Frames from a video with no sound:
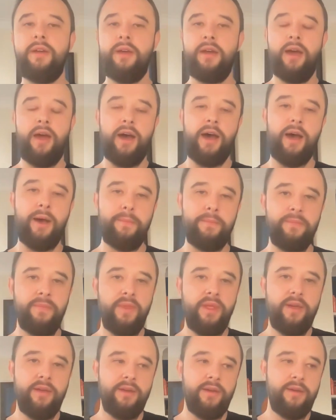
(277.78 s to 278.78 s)
And
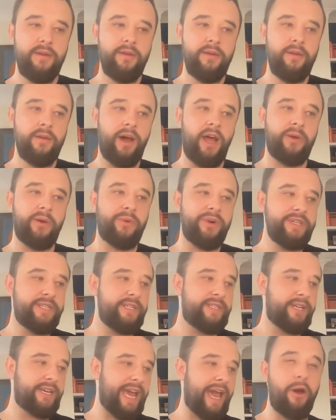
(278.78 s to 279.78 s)
I
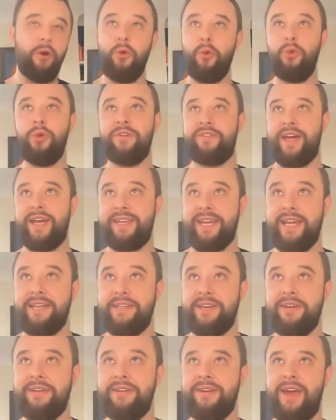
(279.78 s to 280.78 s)
wanted to get all of that
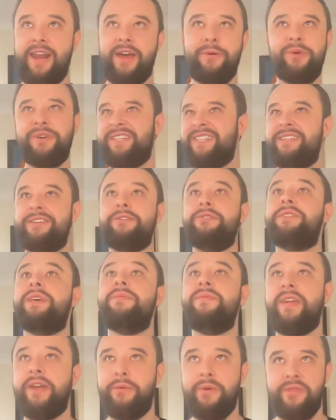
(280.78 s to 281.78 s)
data, and I wanted to do
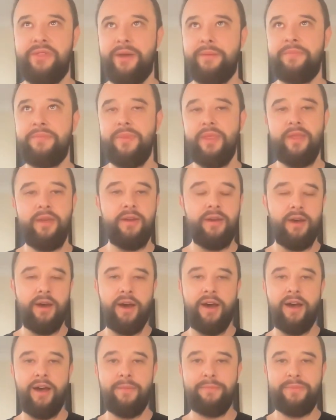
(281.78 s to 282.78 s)
something with it.
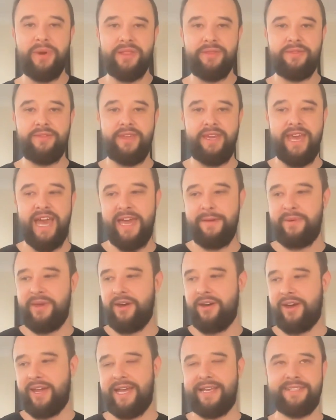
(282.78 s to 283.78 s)
But the
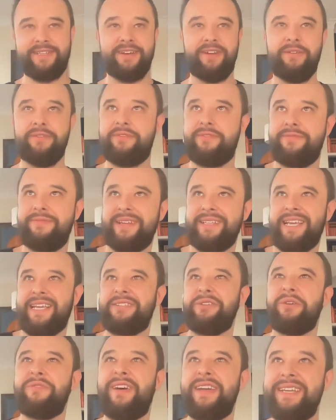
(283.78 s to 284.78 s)
API has
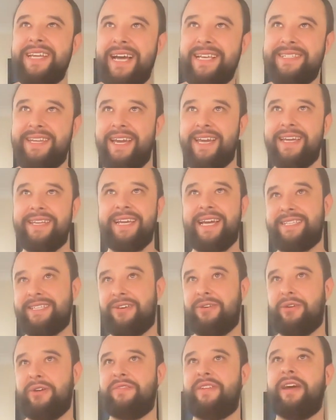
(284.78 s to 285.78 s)
it's not fantastic. It takes
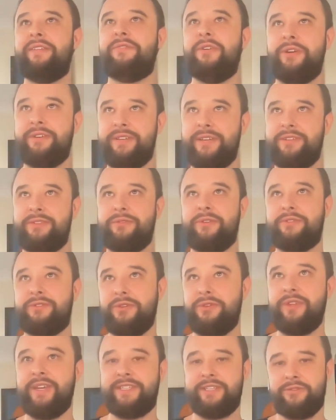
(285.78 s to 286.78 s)
a lot of effort to sort of
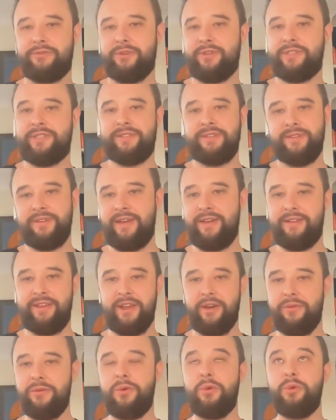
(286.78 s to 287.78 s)
do this across
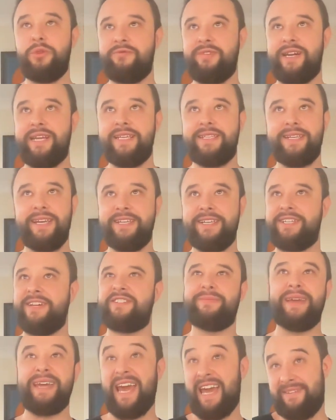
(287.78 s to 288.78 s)
all the releases. You
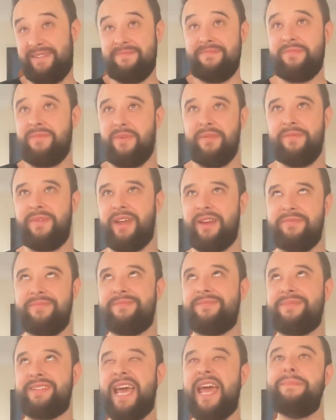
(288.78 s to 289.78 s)
have to make
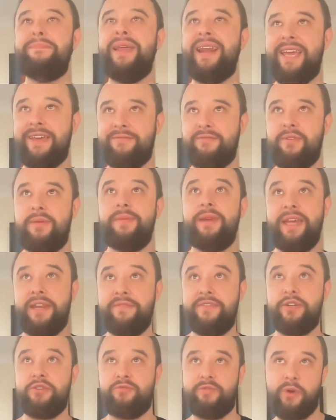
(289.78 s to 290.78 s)
10 million
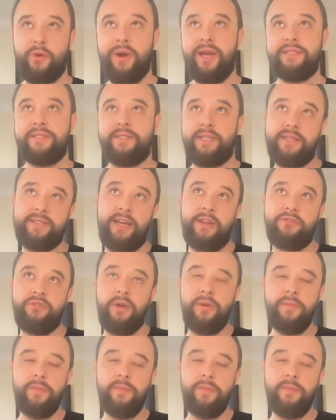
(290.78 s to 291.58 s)
individual requests, etc.